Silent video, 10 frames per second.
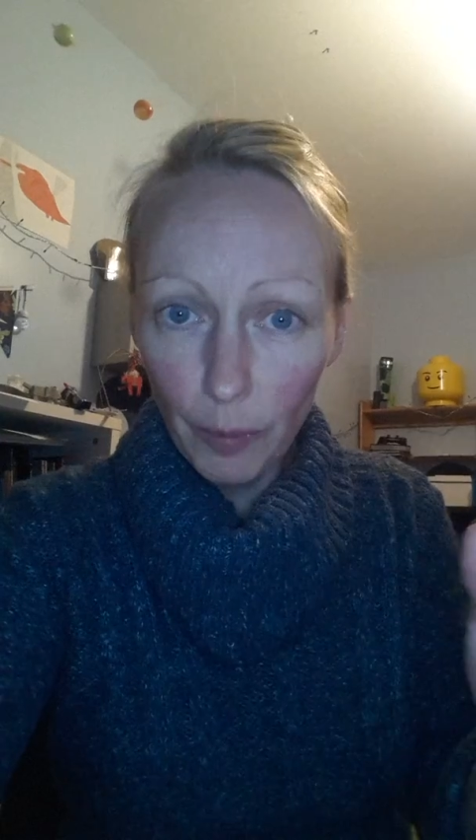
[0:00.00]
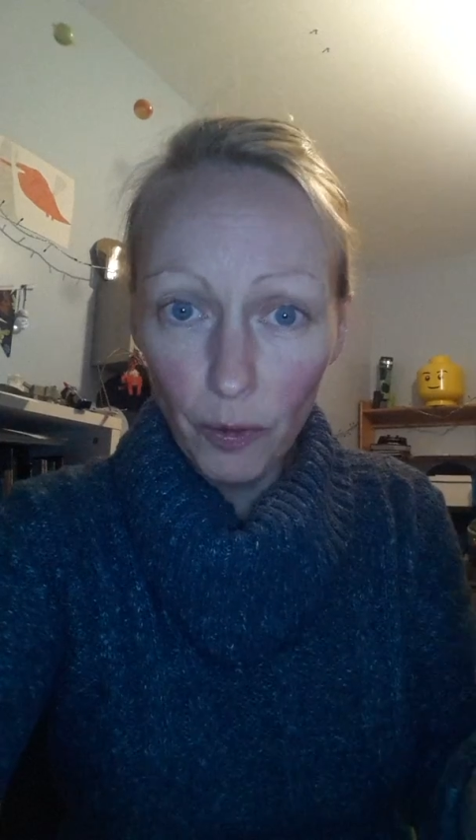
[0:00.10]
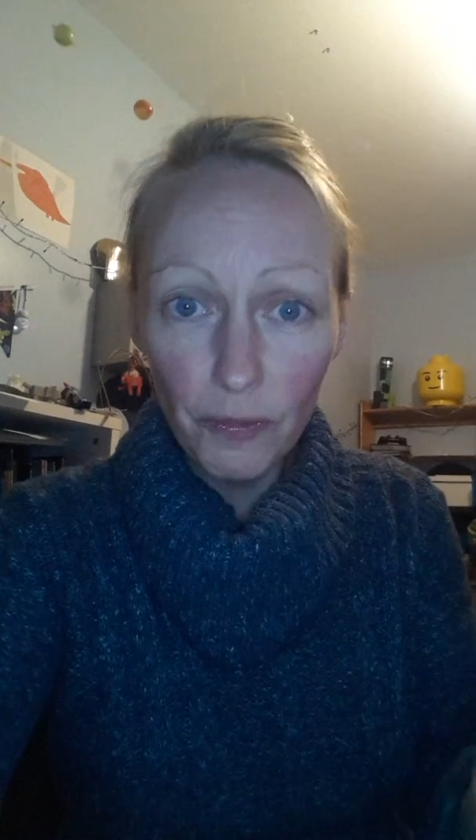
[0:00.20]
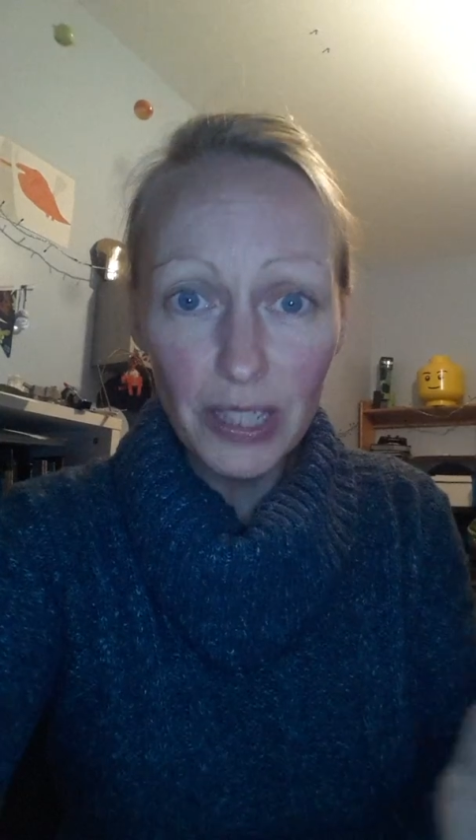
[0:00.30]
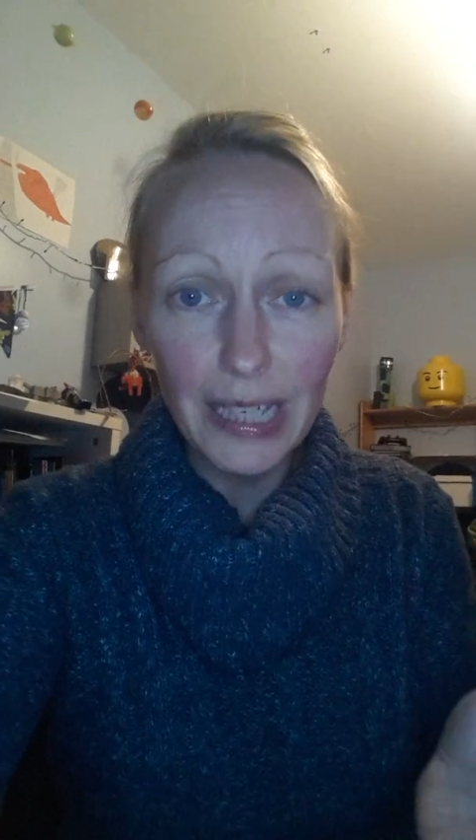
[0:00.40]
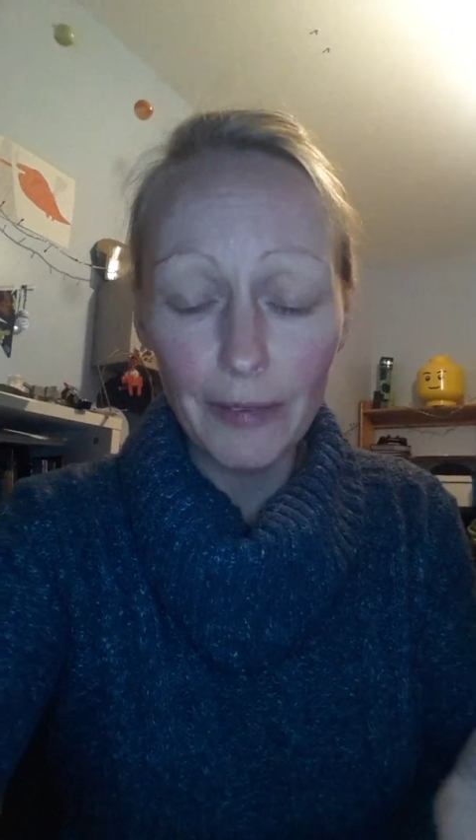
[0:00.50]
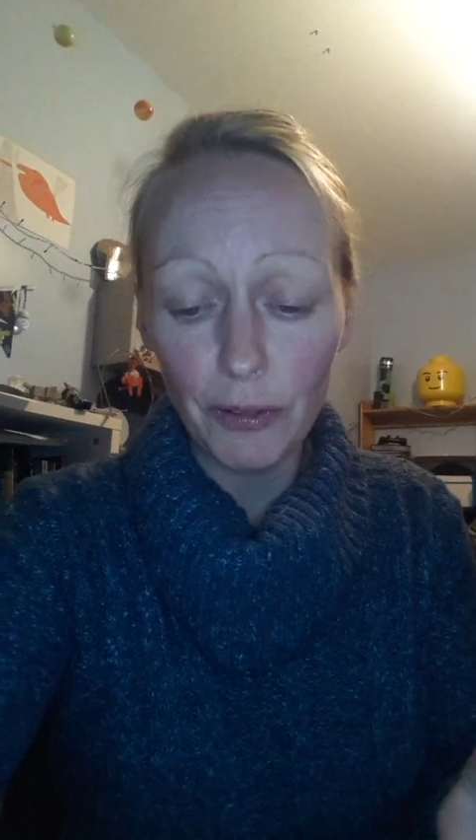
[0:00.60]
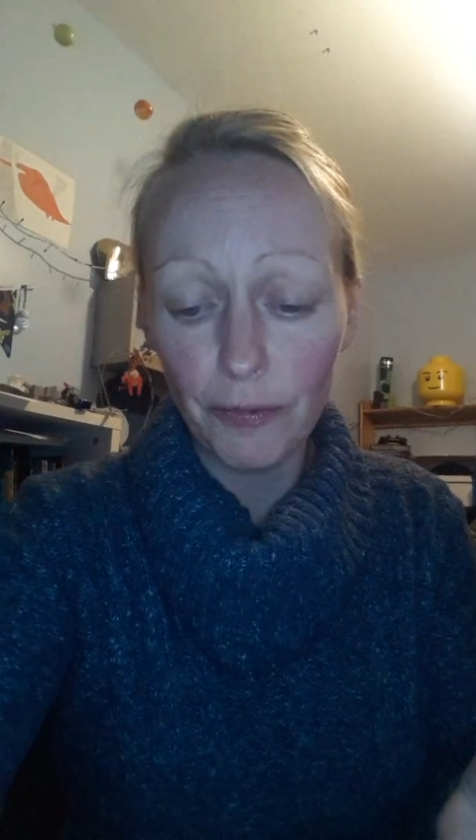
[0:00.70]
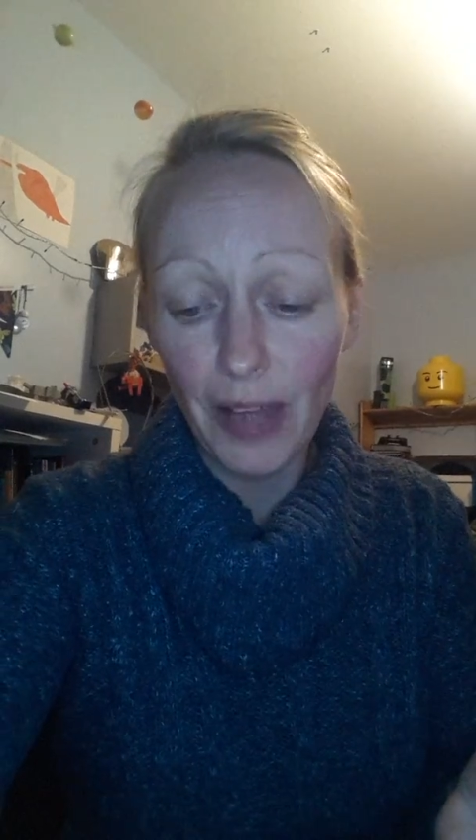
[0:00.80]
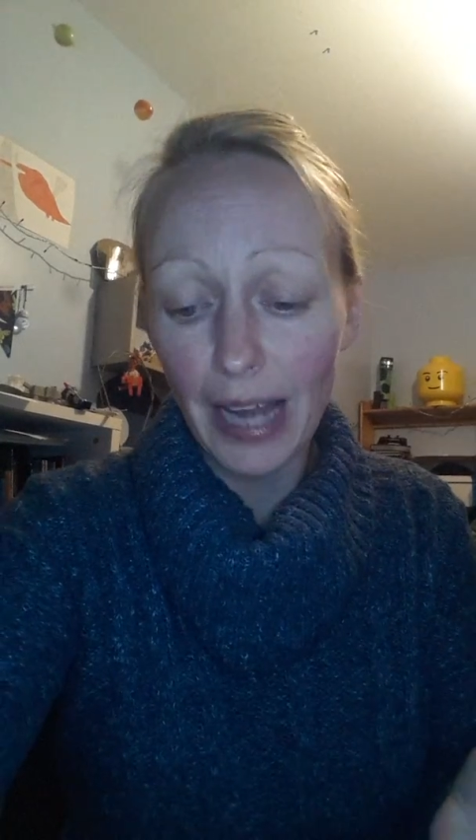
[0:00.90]
And obviously,
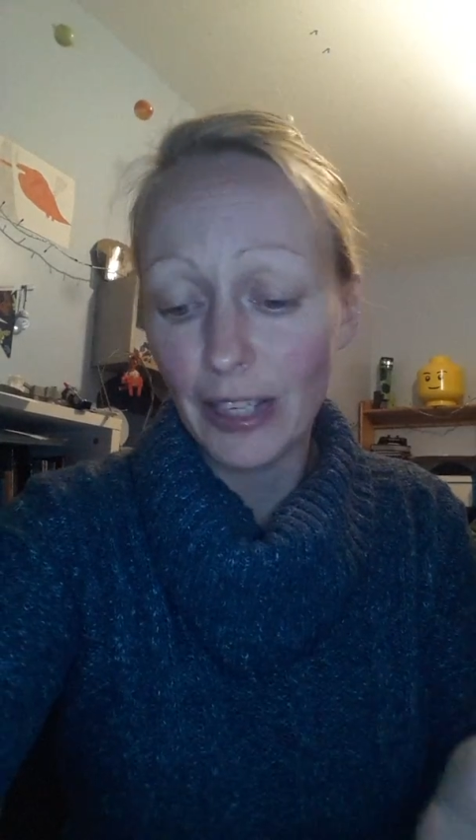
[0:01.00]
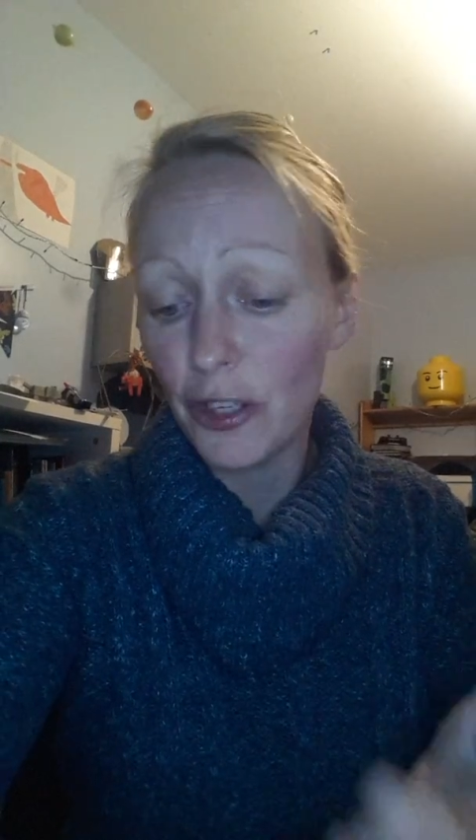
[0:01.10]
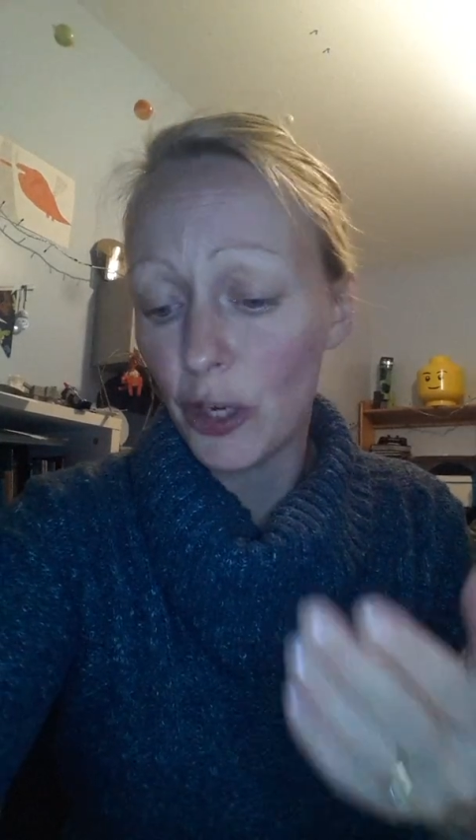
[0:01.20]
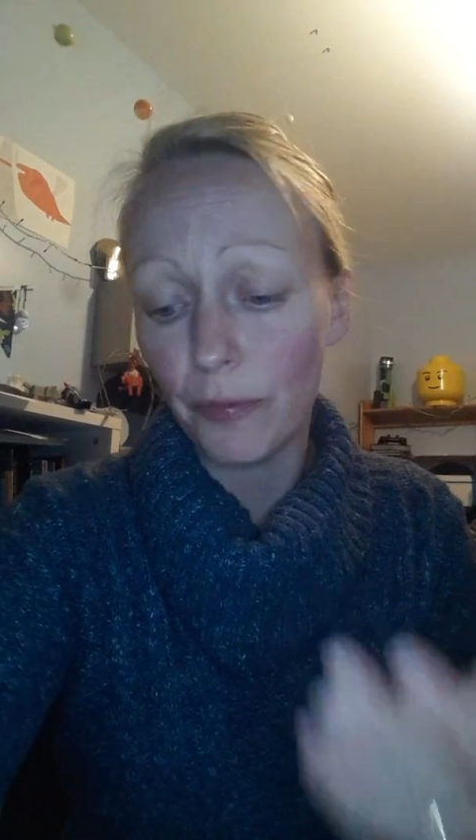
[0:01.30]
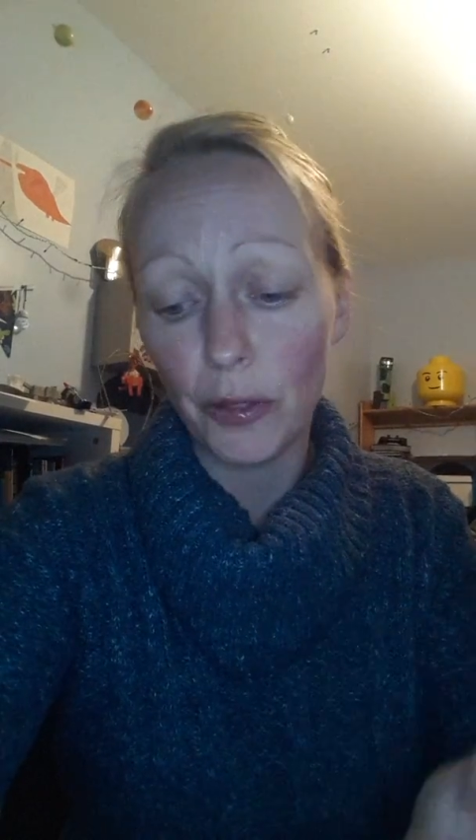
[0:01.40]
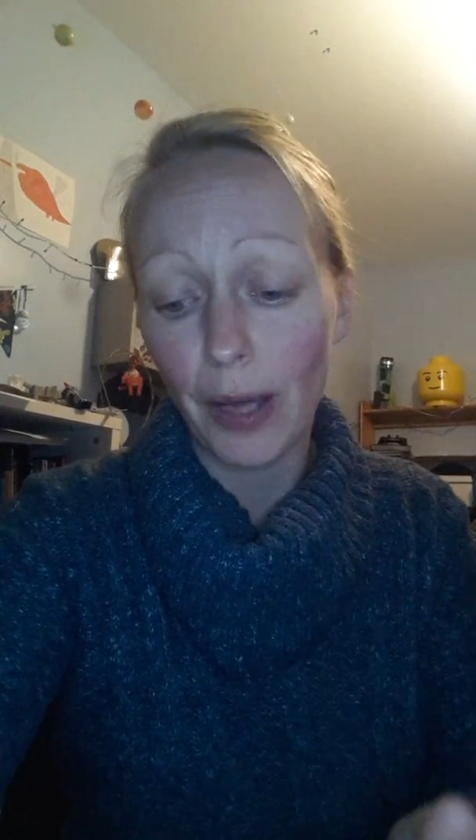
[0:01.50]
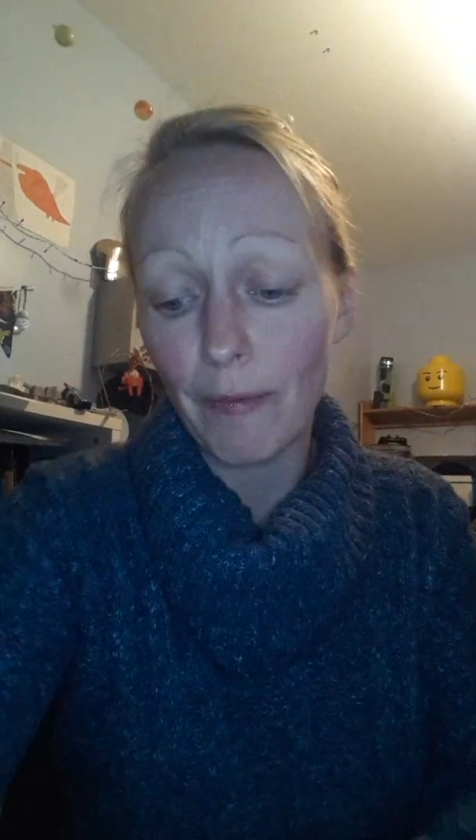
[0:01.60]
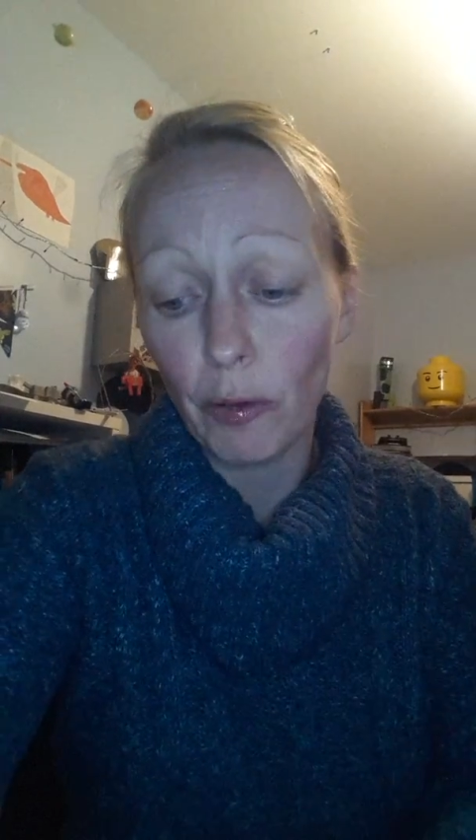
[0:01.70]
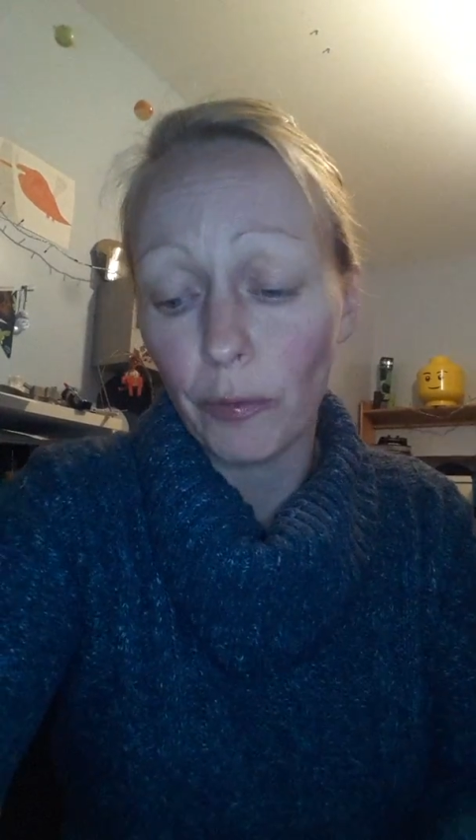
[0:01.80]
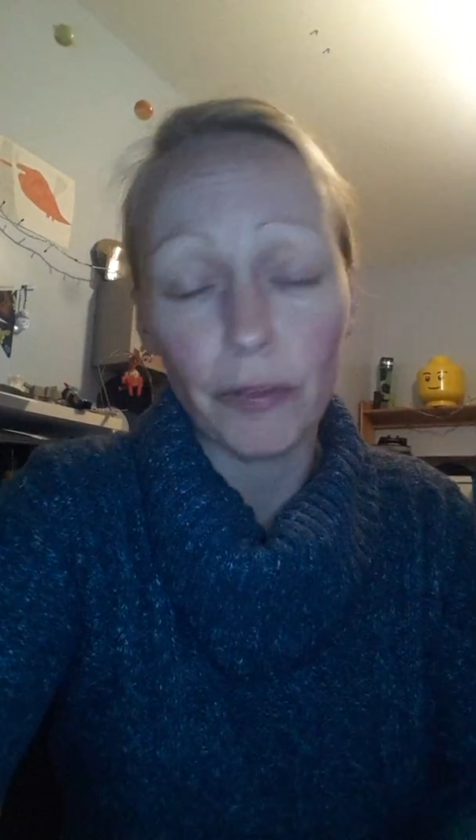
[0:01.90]
if you're fairly new, if you don't
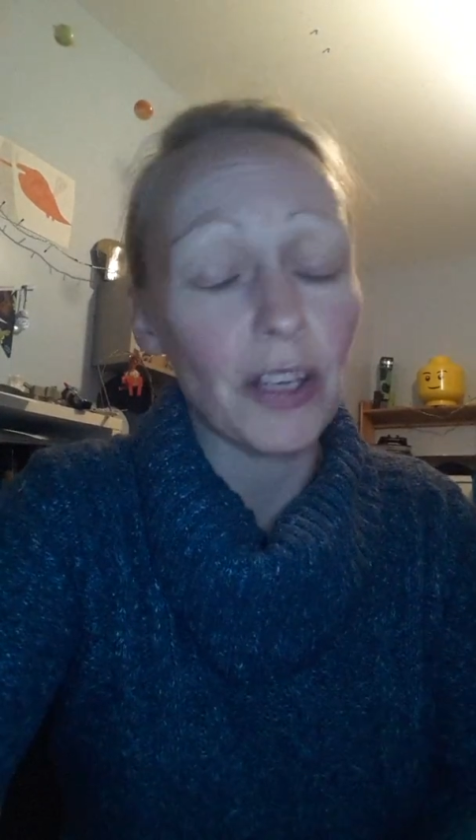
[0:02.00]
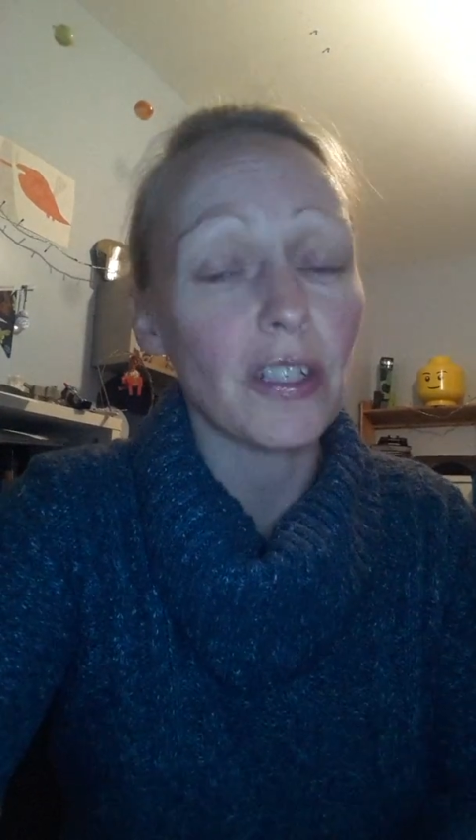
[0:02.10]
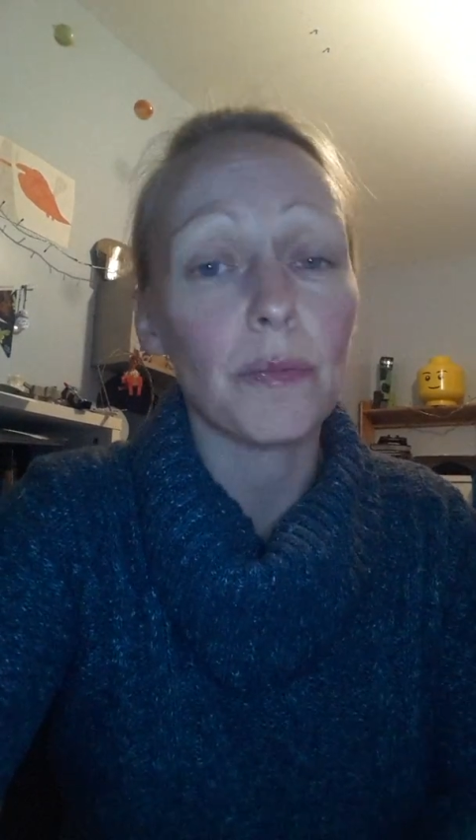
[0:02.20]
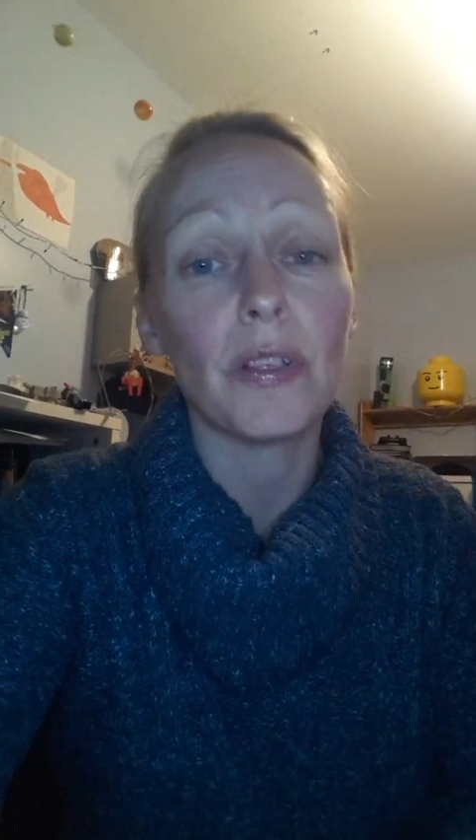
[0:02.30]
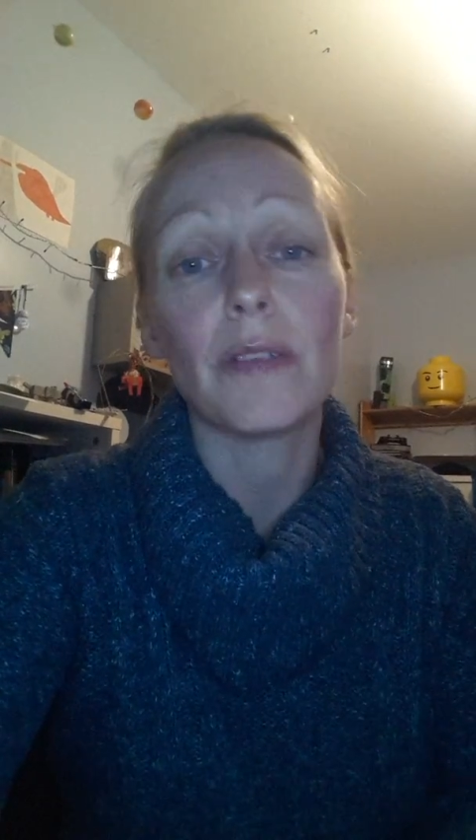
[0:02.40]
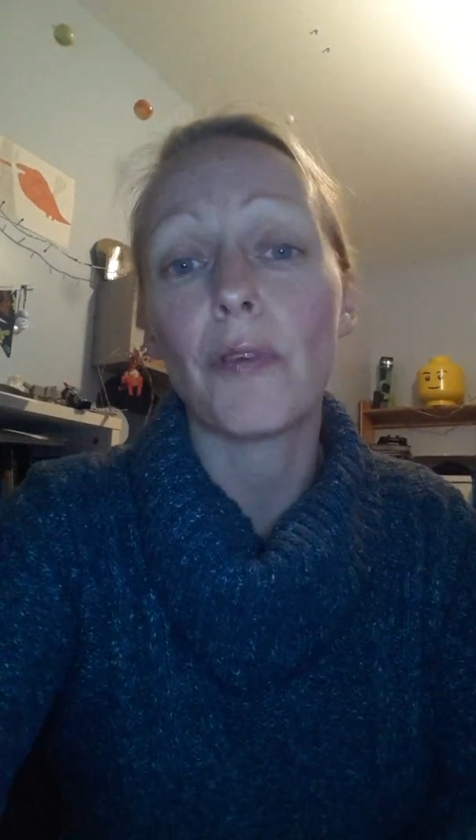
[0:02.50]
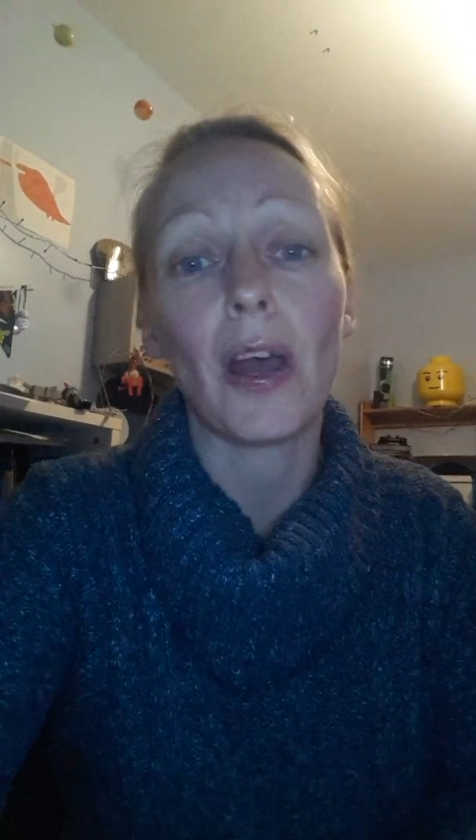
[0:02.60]
have a lot of customers,